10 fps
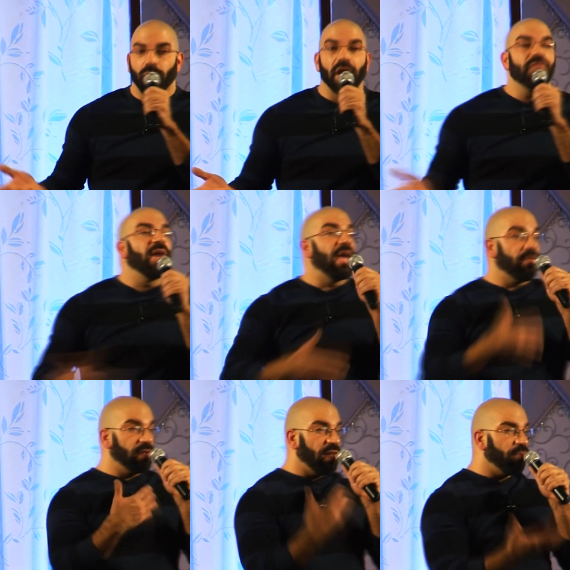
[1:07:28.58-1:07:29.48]
don't have a wife,
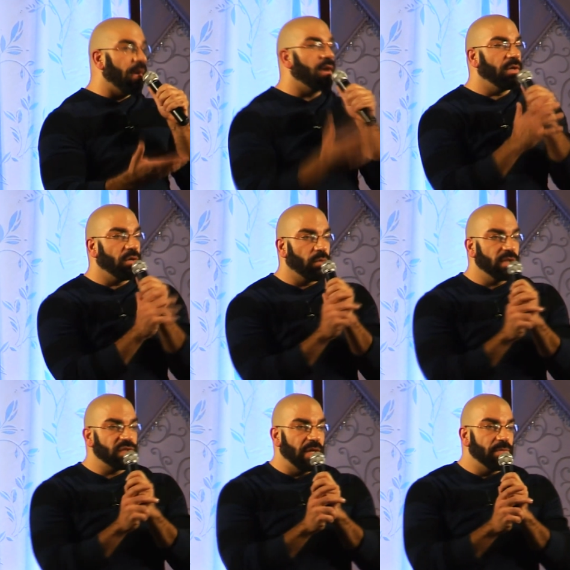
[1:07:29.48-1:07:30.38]
I have a life partner,
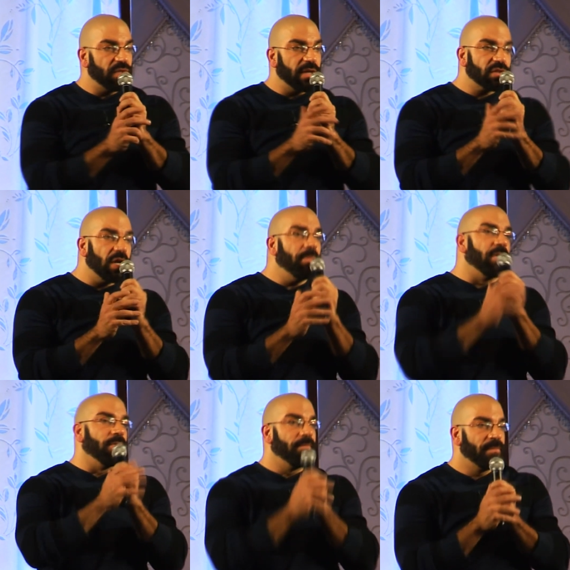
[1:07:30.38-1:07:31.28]
we're a same-sex
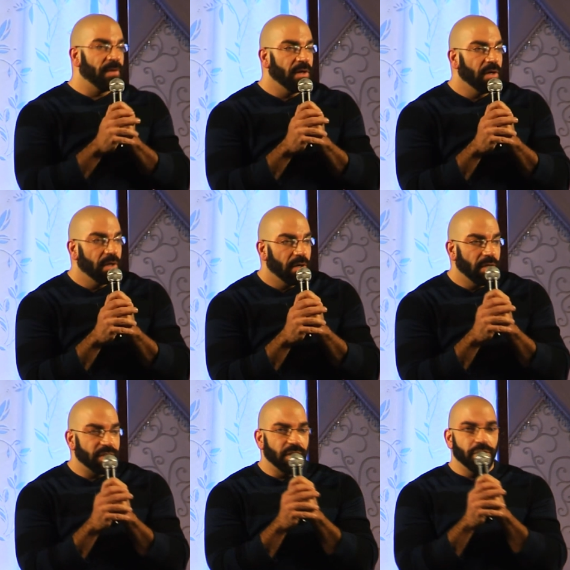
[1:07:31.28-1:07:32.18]
couple.
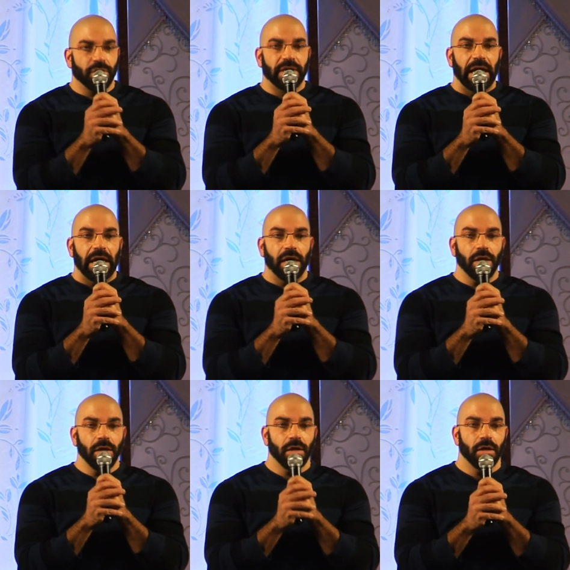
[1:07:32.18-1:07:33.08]
And he said, you're
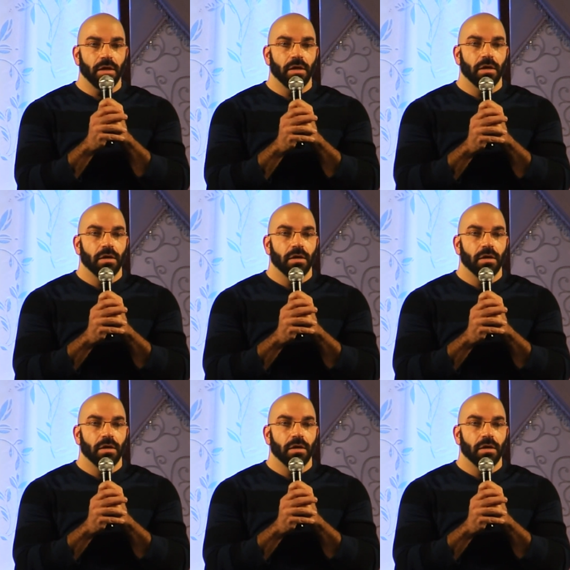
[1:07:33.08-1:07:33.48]
gay?